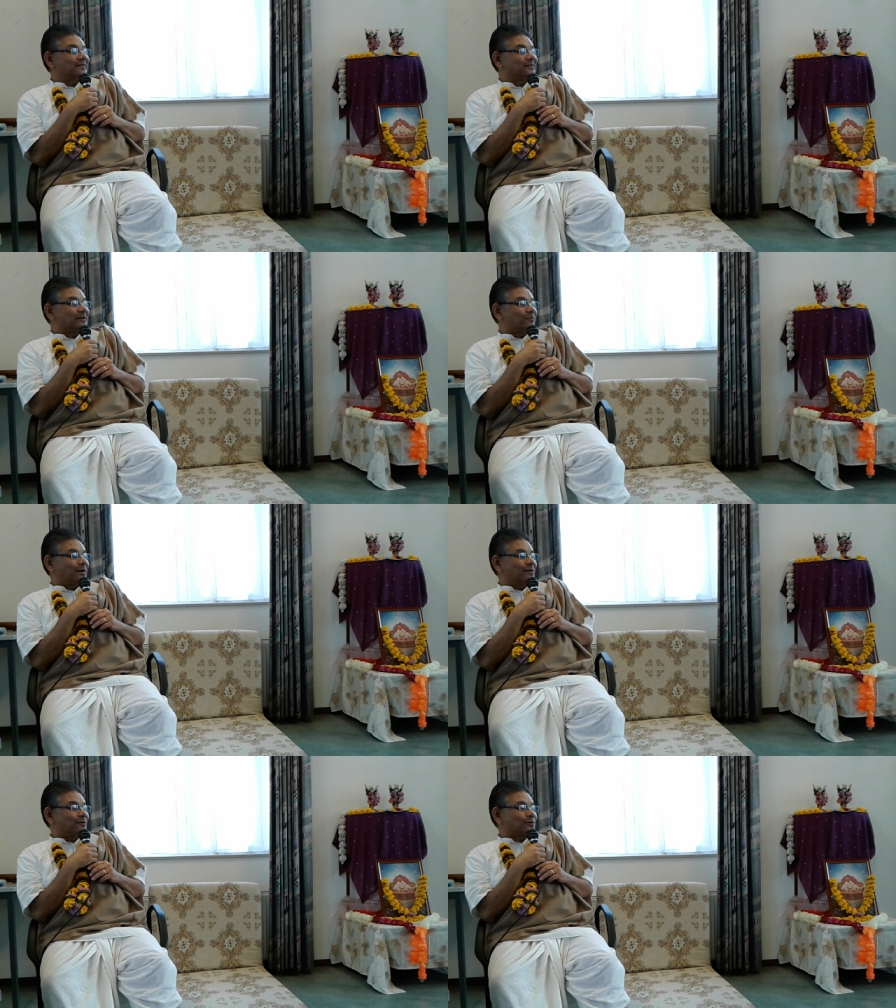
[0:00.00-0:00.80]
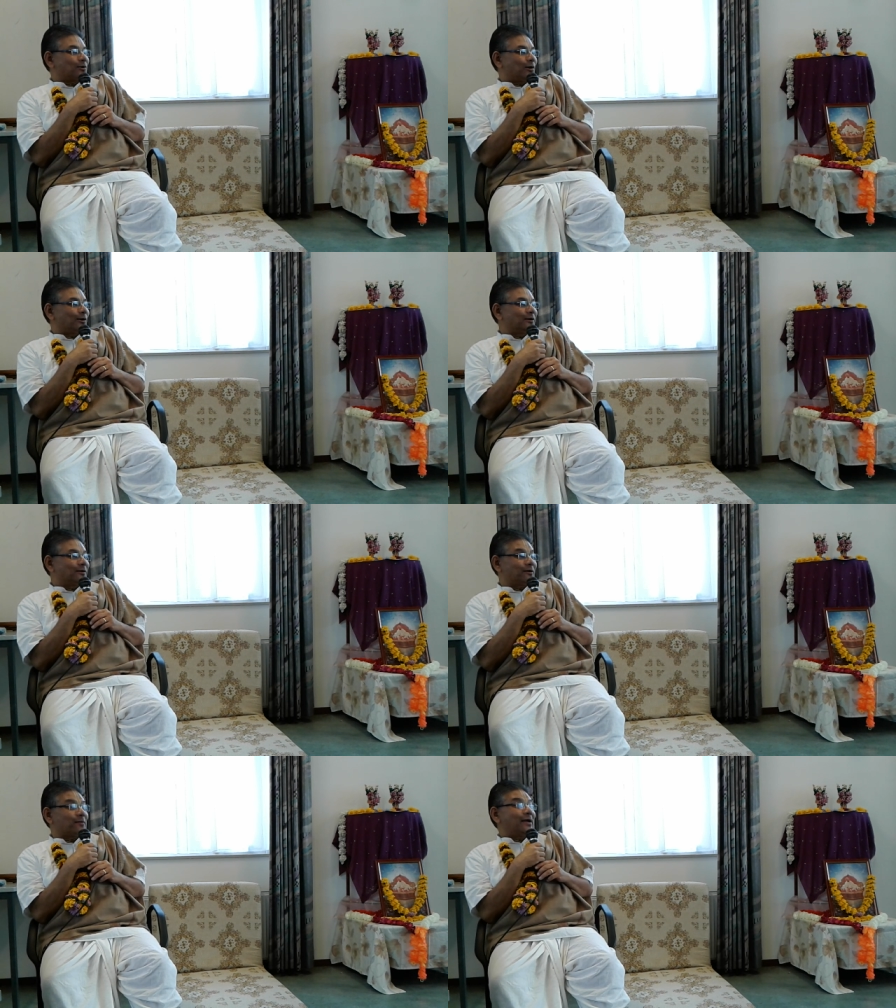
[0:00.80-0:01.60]
somebody was
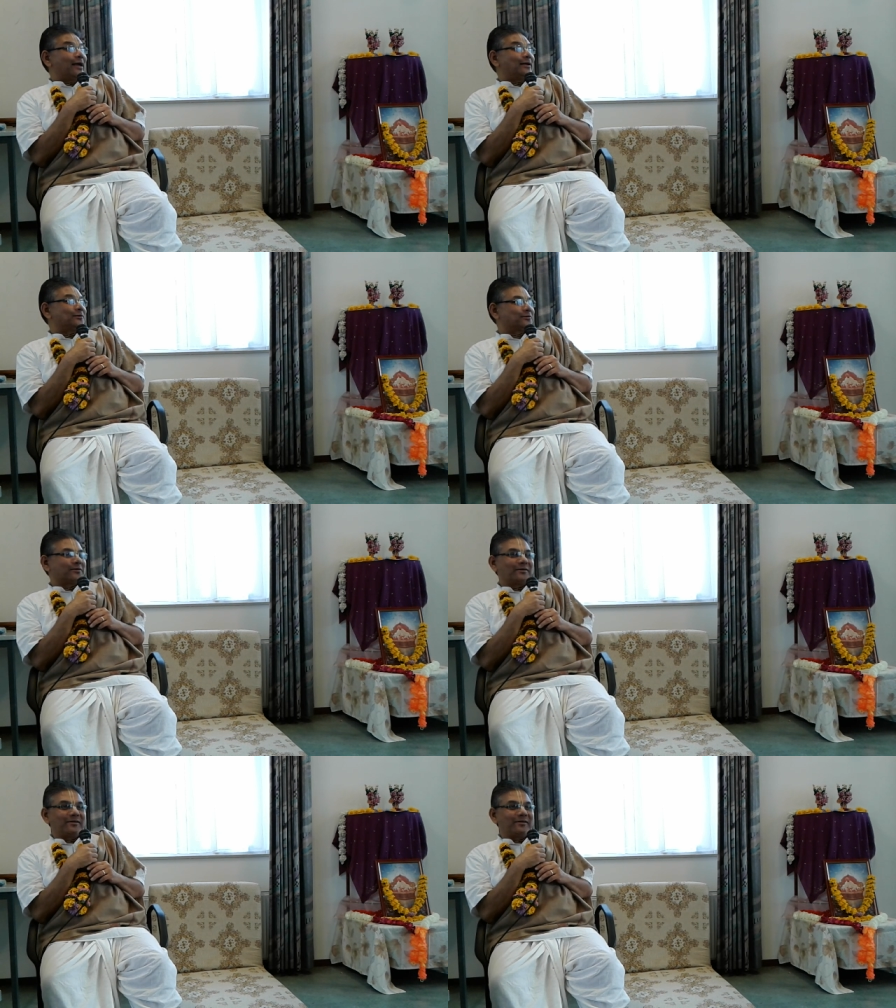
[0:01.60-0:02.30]
called Ramesh,